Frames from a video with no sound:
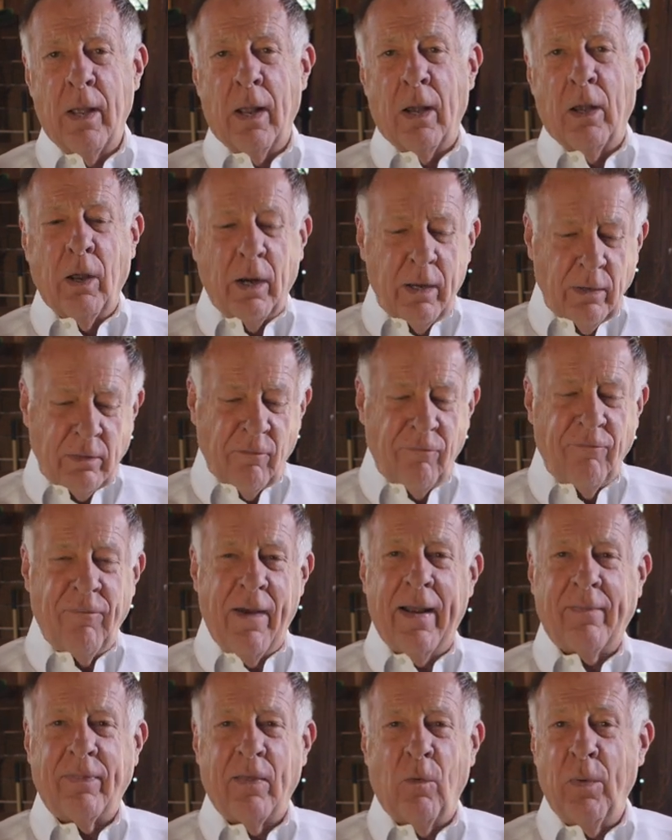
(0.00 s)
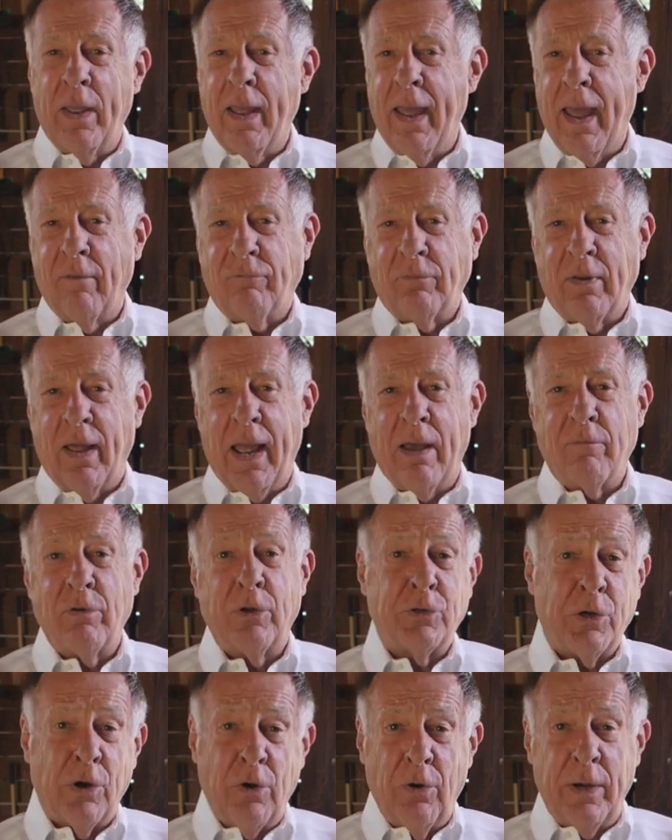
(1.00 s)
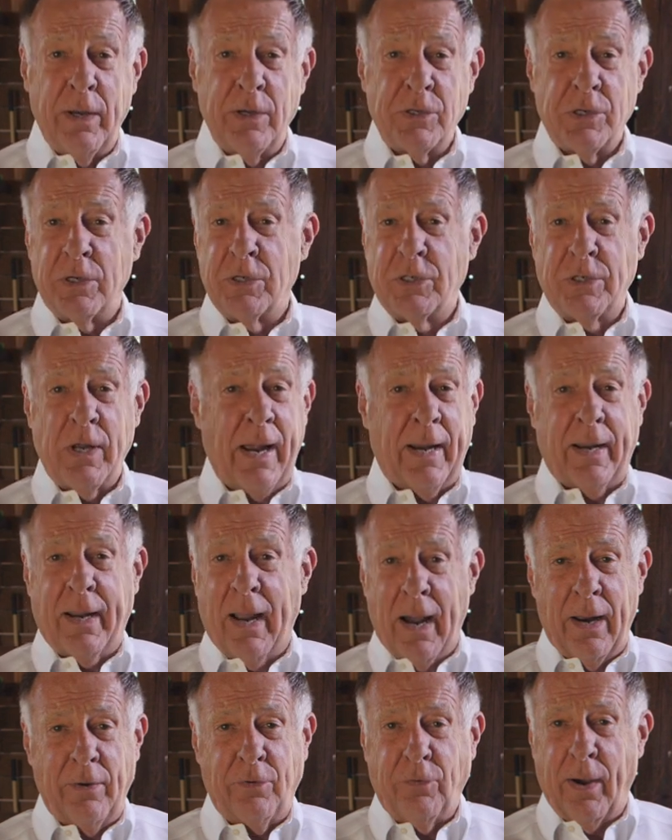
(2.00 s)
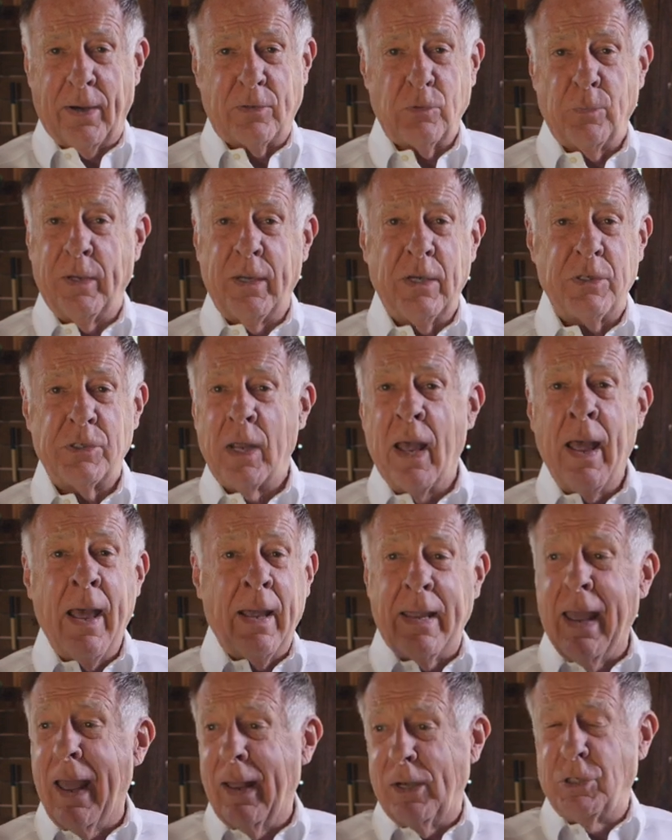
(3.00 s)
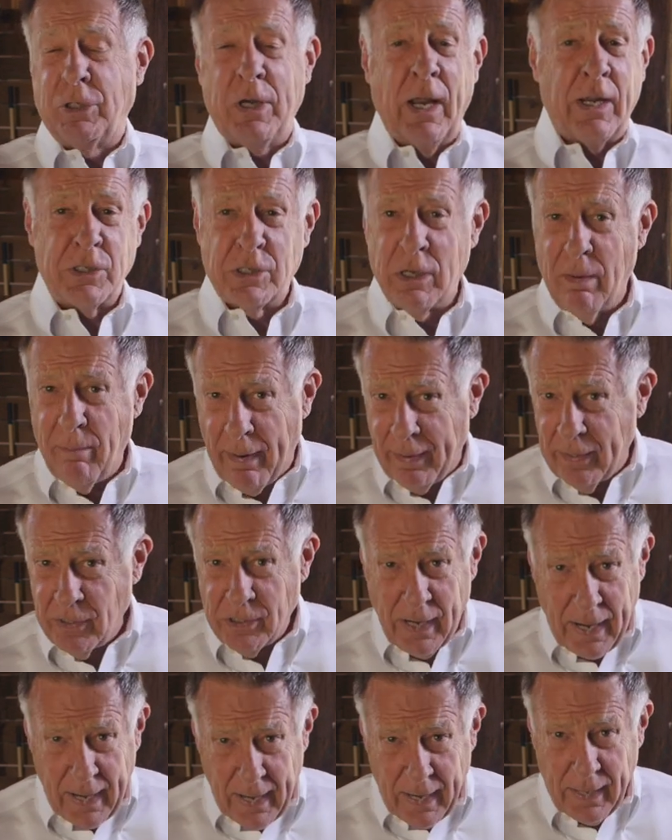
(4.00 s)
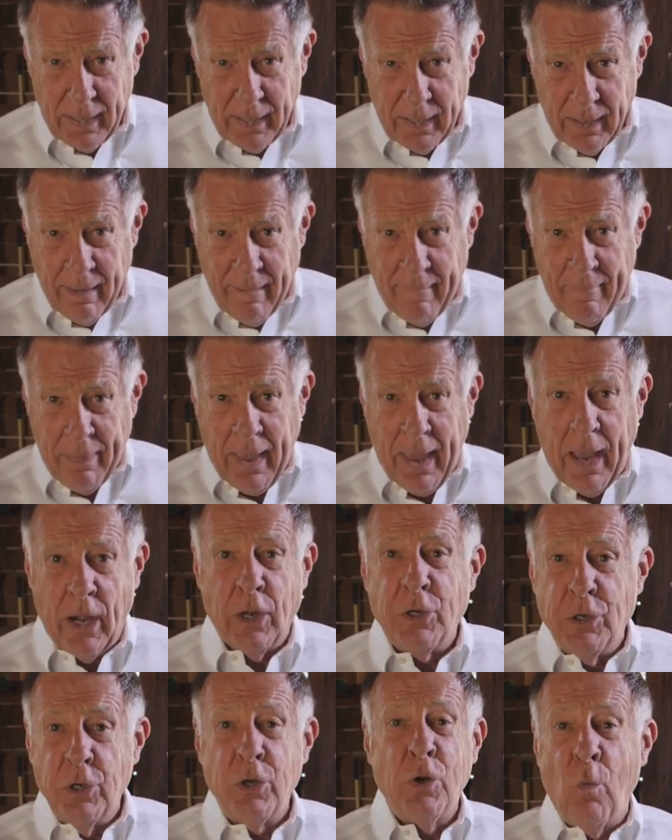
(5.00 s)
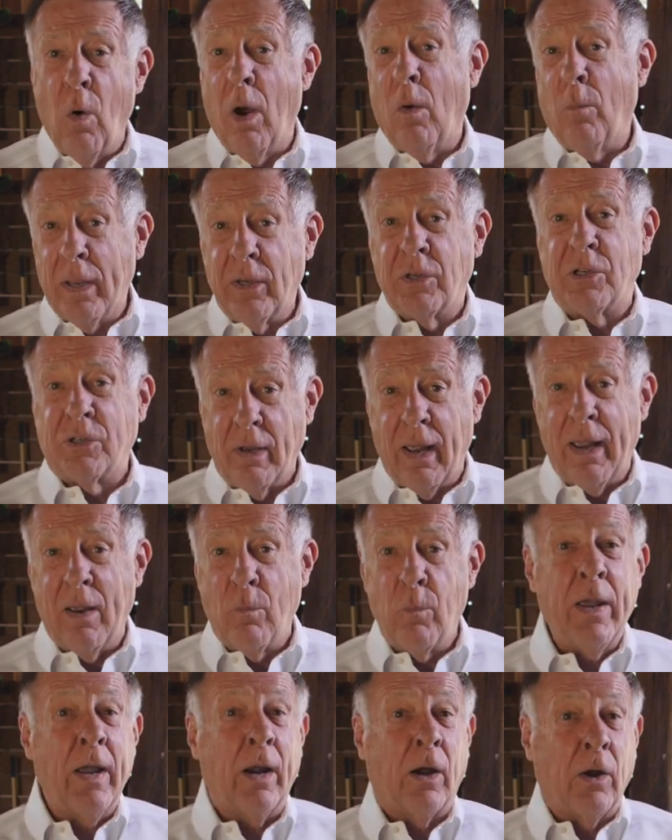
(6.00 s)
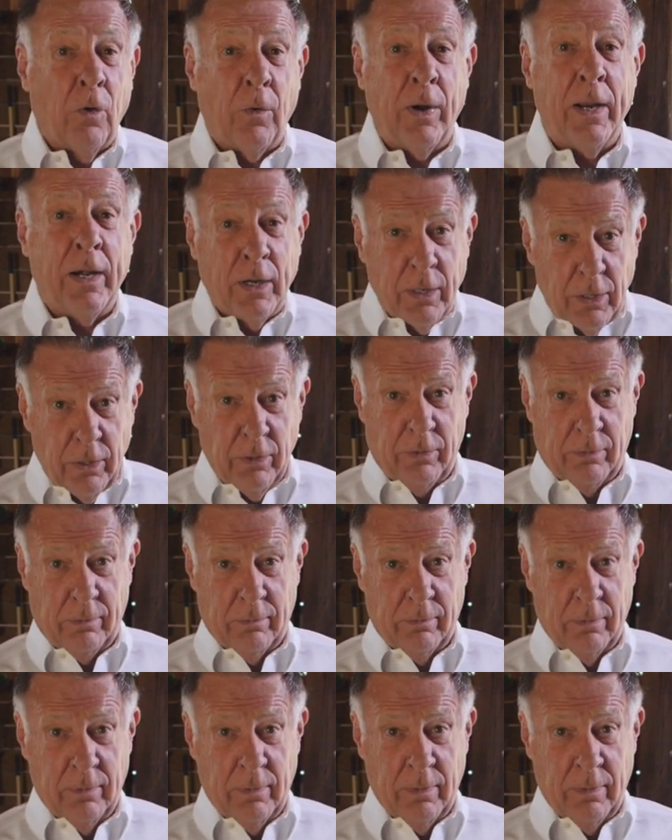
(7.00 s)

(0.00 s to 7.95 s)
Look at the fact that we have to have attorneys and sign contracts. We just can't shake somebody's hand and do what we say we agree to do.